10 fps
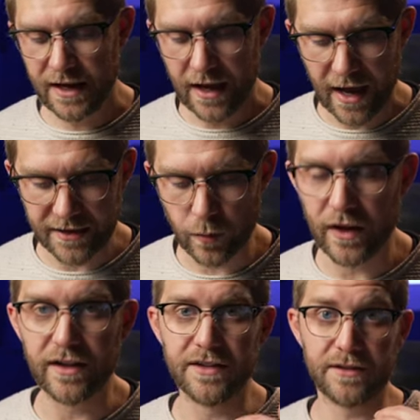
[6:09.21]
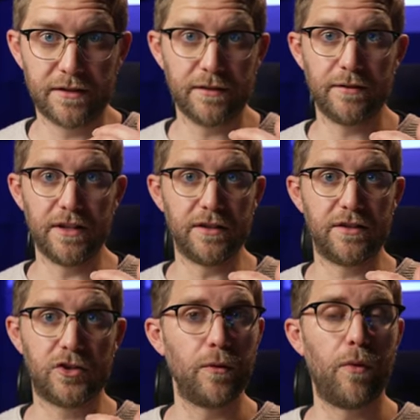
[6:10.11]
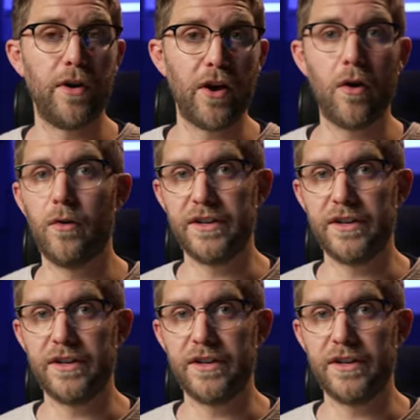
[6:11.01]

as well as the two point oh or